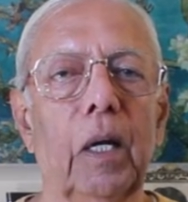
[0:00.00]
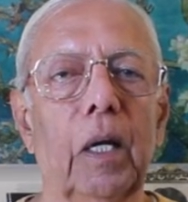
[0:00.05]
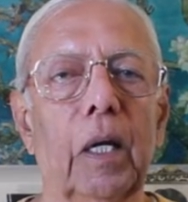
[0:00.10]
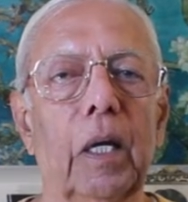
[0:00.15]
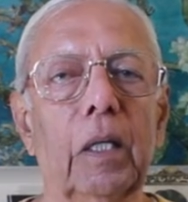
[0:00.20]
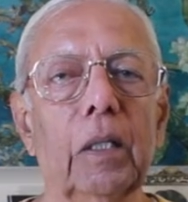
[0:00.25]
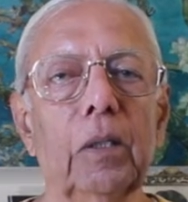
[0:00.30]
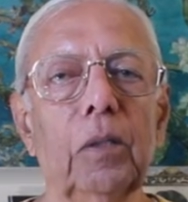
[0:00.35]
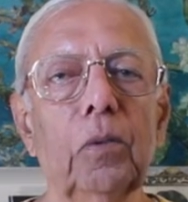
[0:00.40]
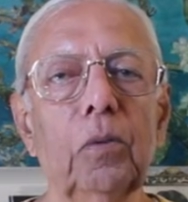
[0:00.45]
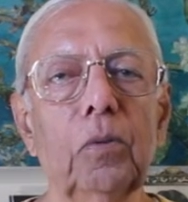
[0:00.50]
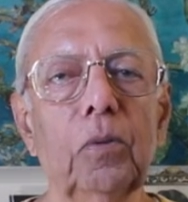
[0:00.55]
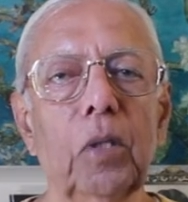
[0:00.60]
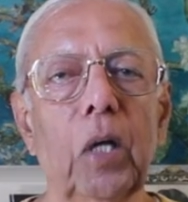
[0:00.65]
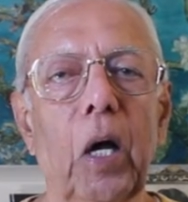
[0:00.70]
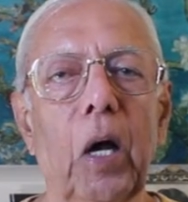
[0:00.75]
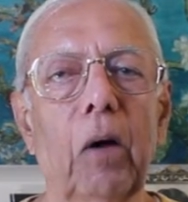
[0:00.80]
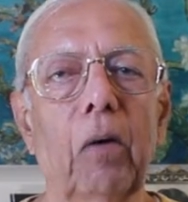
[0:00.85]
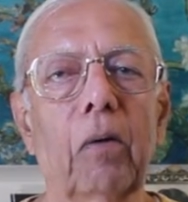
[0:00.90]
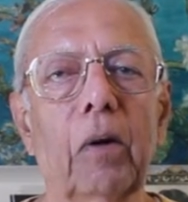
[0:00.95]
Hindus
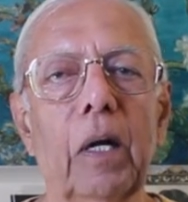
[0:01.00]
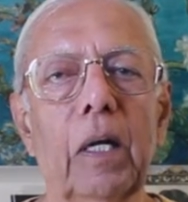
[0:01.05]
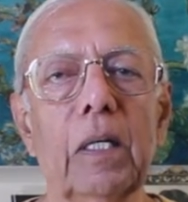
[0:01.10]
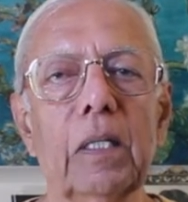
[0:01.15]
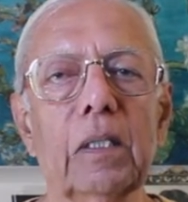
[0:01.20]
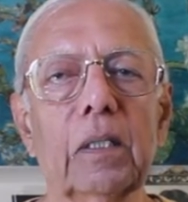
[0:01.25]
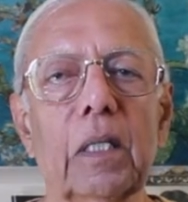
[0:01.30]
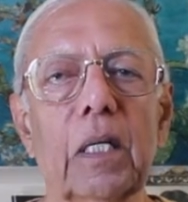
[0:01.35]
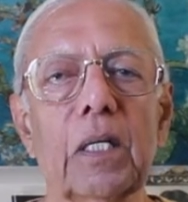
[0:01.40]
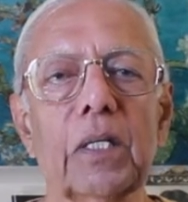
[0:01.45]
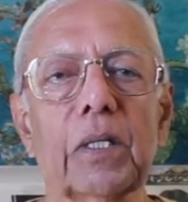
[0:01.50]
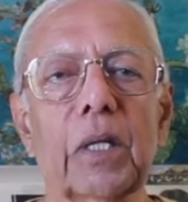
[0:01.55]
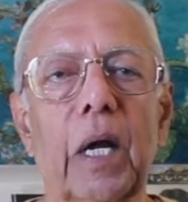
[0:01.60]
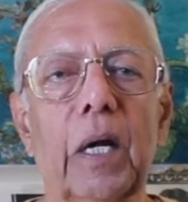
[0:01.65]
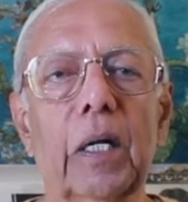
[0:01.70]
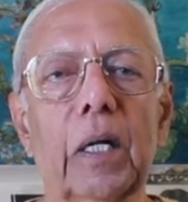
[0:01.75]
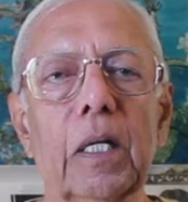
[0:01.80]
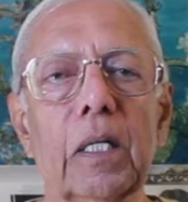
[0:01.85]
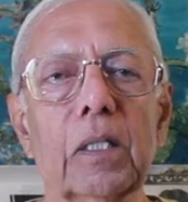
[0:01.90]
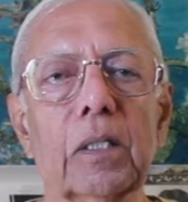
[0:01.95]
have raised the
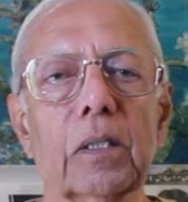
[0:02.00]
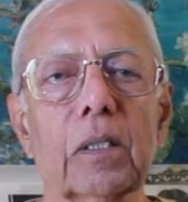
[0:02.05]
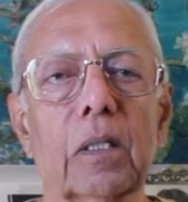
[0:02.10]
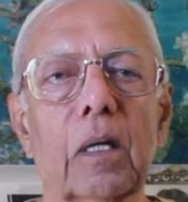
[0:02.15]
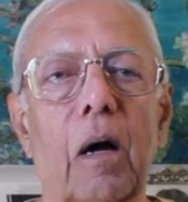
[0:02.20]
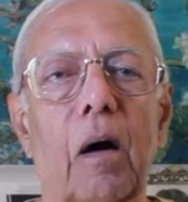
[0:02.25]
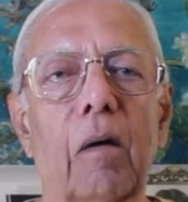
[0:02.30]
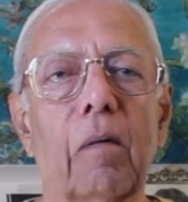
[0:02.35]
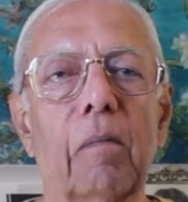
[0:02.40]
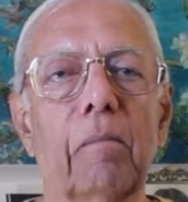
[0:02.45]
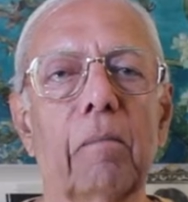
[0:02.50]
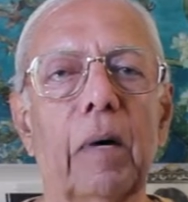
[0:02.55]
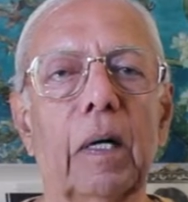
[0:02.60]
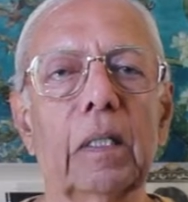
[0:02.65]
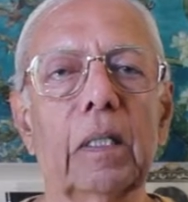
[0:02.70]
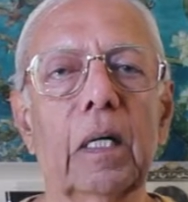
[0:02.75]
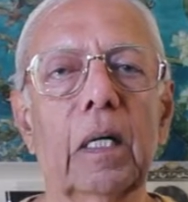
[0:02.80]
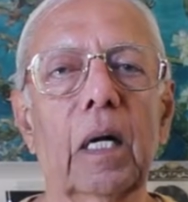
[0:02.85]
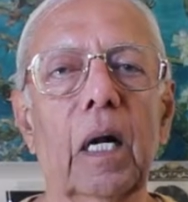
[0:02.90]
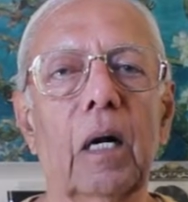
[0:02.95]
status of
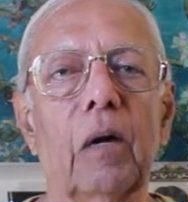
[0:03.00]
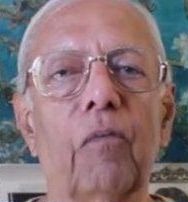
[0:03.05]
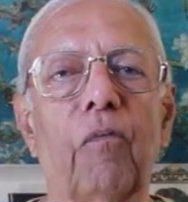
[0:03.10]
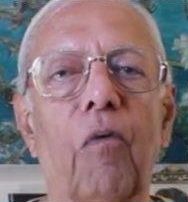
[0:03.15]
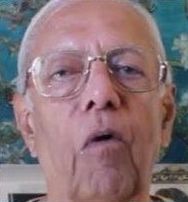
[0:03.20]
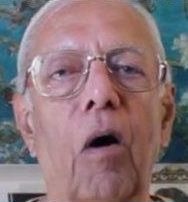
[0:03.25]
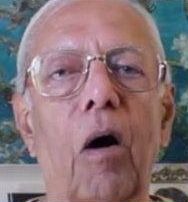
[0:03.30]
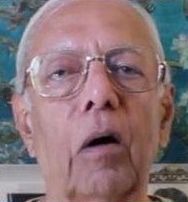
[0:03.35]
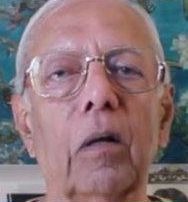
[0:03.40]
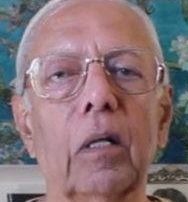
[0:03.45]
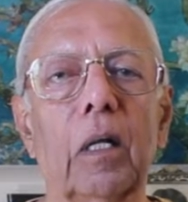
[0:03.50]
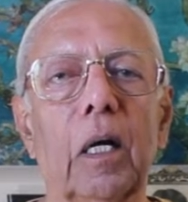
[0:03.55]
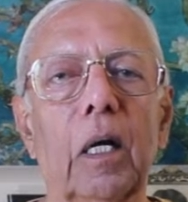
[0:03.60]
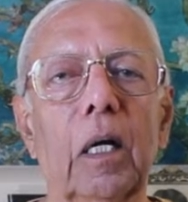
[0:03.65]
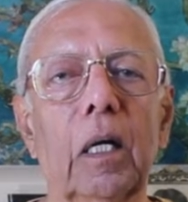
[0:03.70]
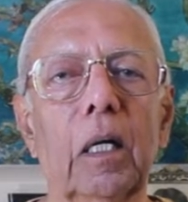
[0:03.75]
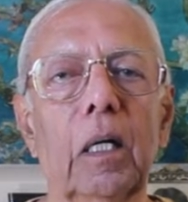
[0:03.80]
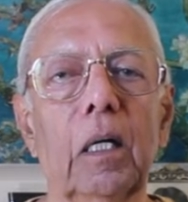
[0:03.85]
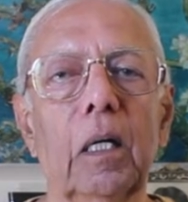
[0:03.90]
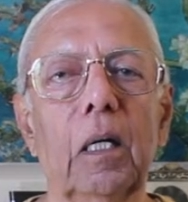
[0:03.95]
mother and
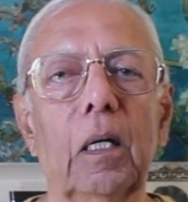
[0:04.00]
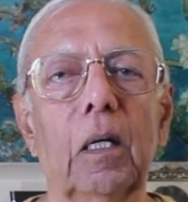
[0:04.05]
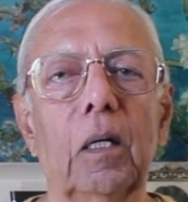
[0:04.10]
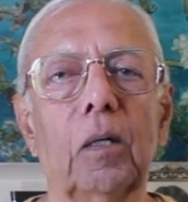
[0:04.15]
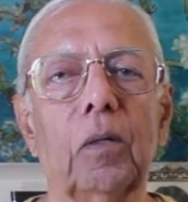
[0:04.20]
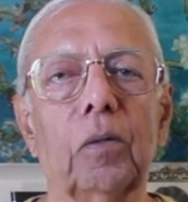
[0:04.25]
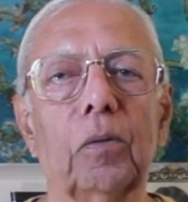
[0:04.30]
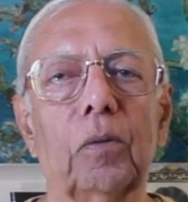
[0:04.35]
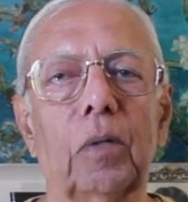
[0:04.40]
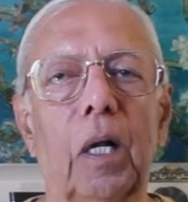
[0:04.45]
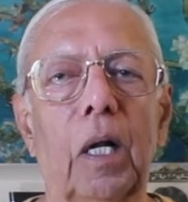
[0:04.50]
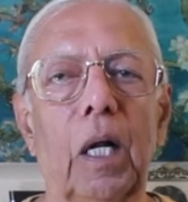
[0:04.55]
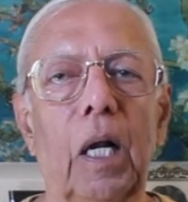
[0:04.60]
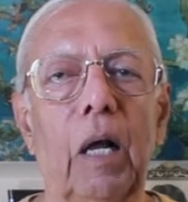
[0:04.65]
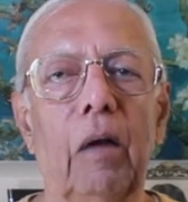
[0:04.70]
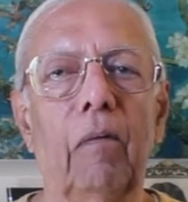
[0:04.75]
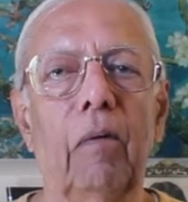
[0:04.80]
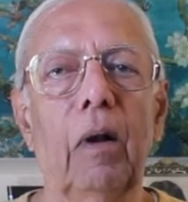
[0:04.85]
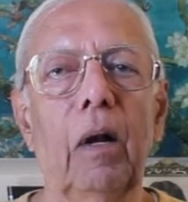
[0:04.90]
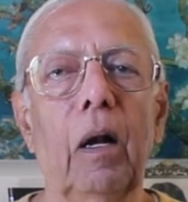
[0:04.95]
father to the
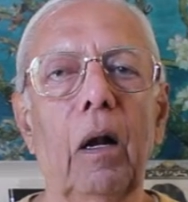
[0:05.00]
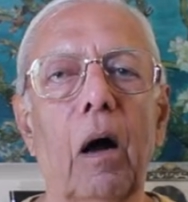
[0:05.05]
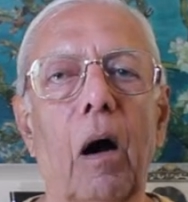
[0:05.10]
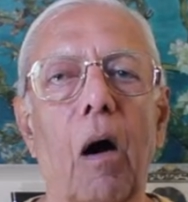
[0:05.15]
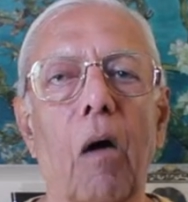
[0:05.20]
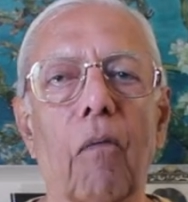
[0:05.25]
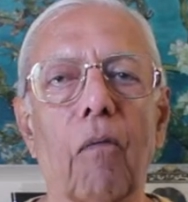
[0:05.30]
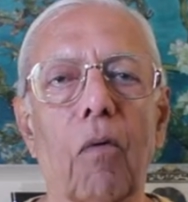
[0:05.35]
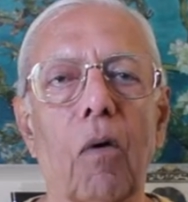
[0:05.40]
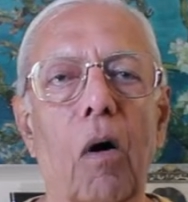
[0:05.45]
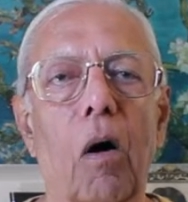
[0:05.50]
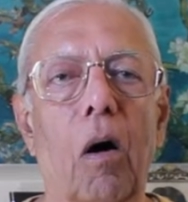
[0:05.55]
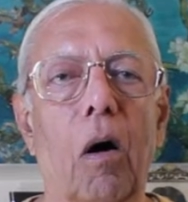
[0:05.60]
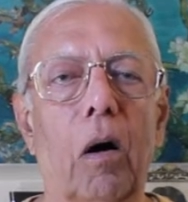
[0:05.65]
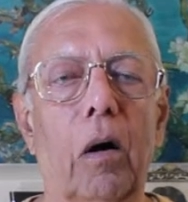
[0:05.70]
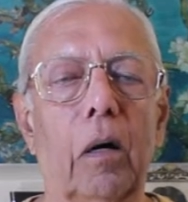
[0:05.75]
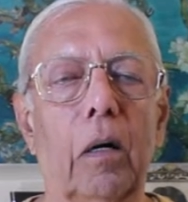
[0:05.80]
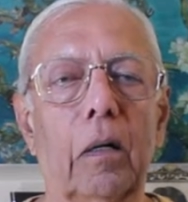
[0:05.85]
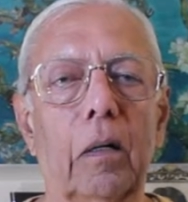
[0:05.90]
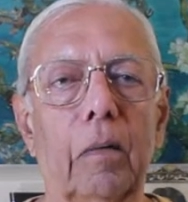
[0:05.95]
level of
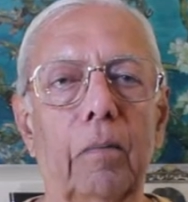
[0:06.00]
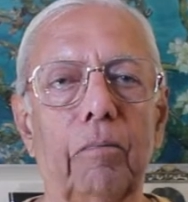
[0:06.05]
God.